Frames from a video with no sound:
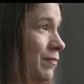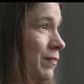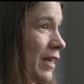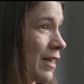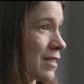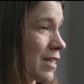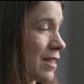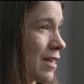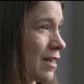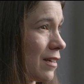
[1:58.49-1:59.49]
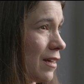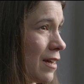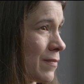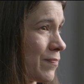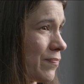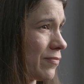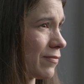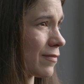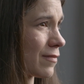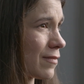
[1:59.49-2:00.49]
Because I think um,
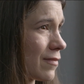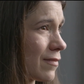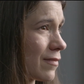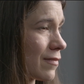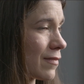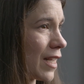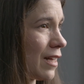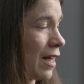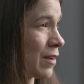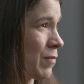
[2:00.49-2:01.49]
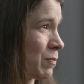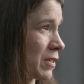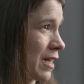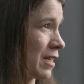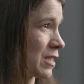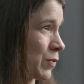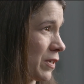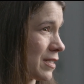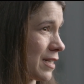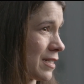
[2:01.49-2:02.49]
a lot of members that
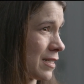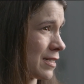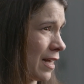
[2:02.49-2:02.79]
experience S S